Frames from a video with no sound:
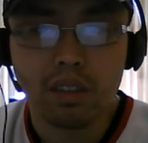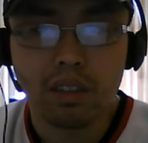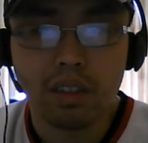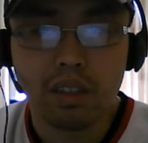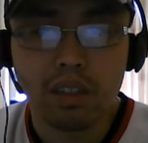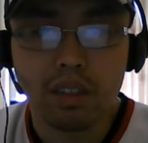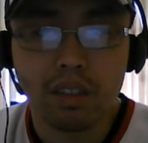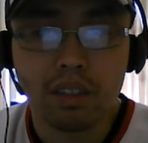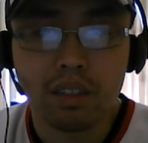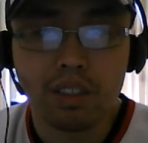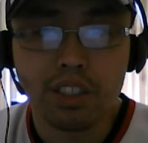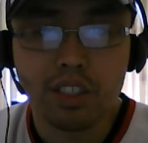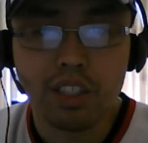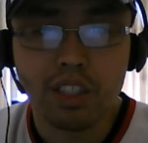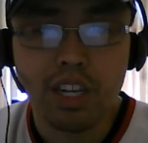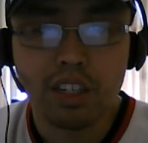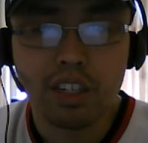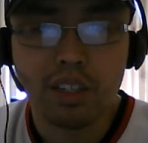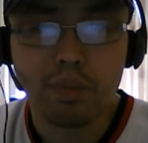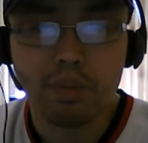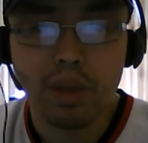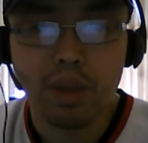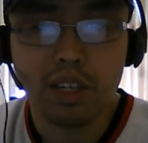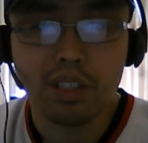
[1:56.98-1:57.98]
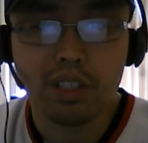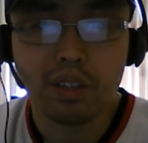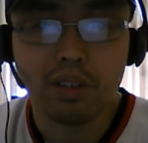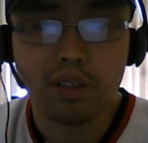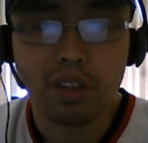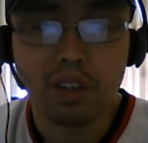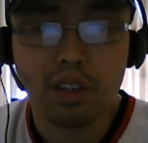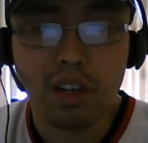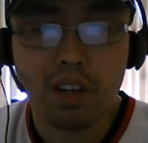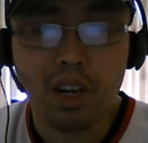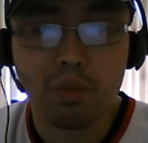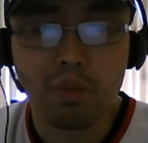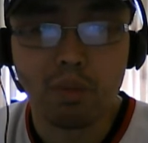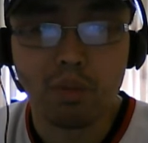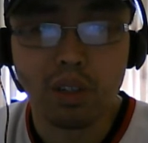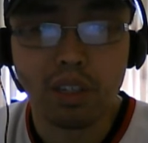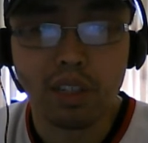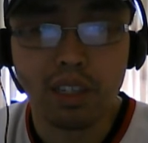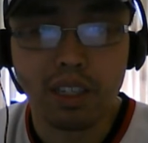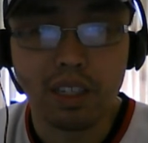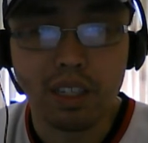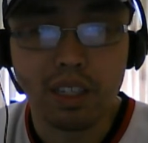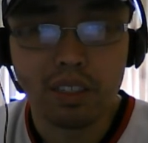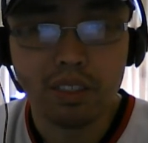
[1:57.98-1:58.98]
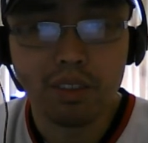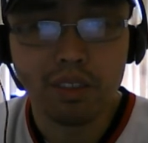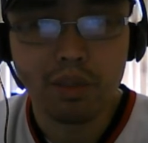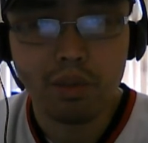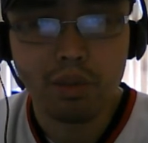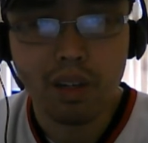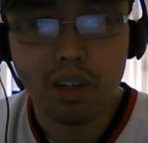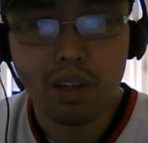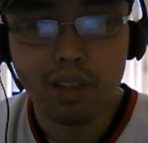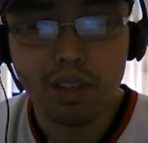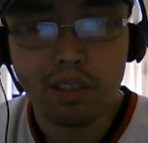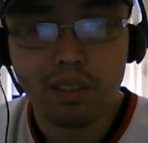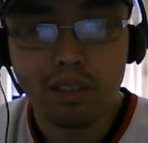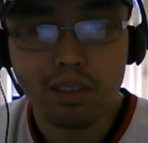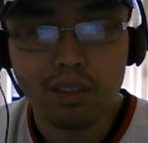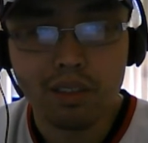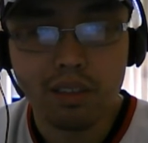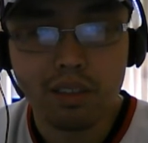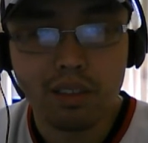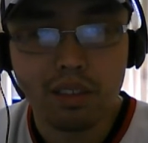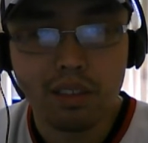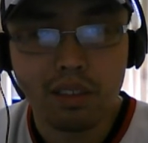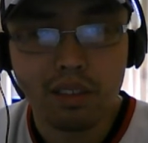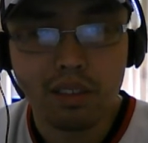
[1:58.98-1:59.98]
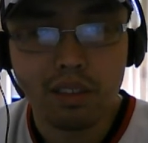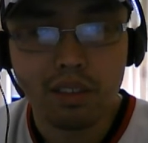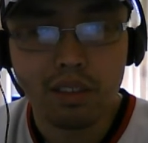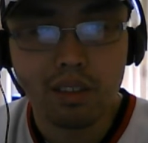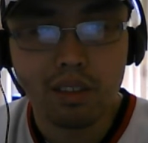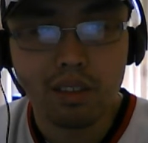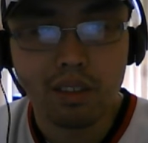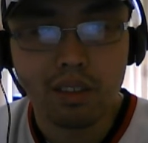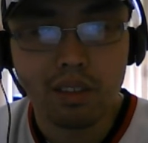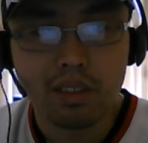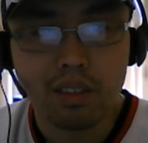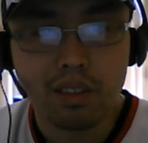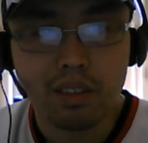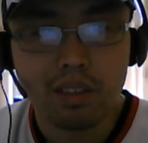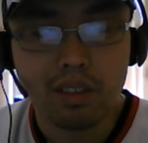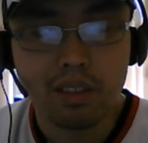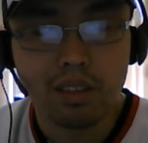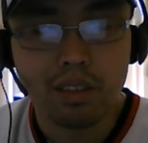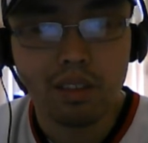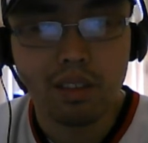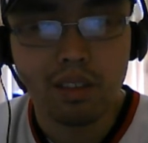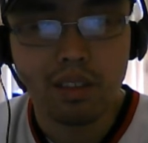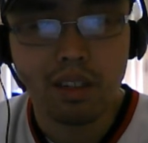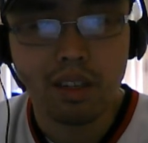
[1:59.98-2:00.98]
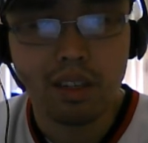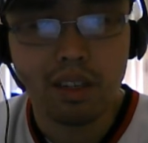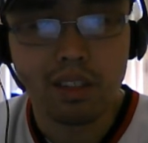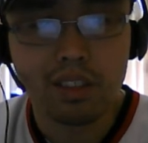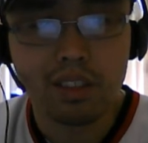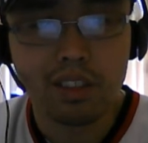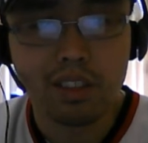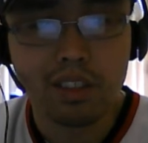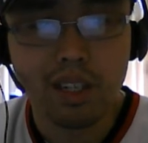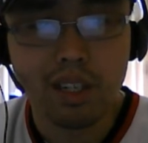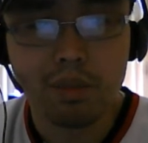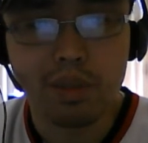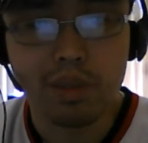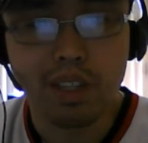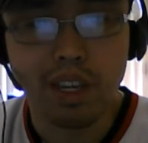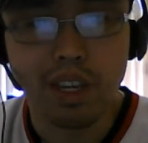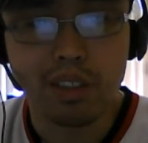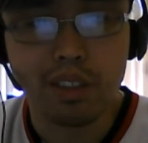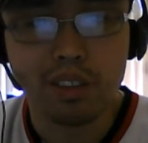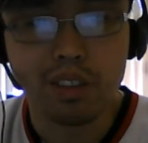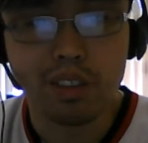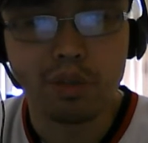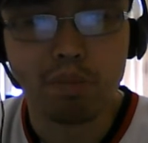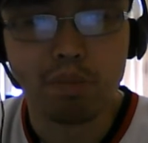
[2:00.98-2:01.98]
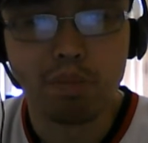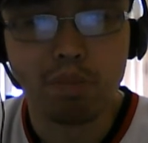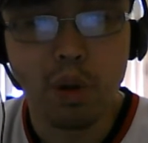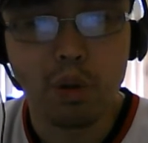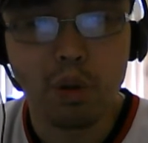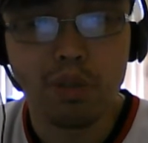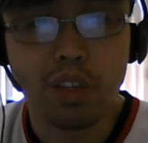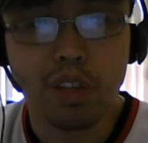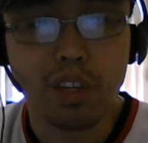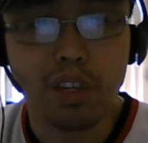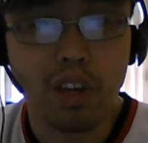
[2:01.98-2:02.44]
And check to make sure the cop really is in the wrong. And in some cases, both the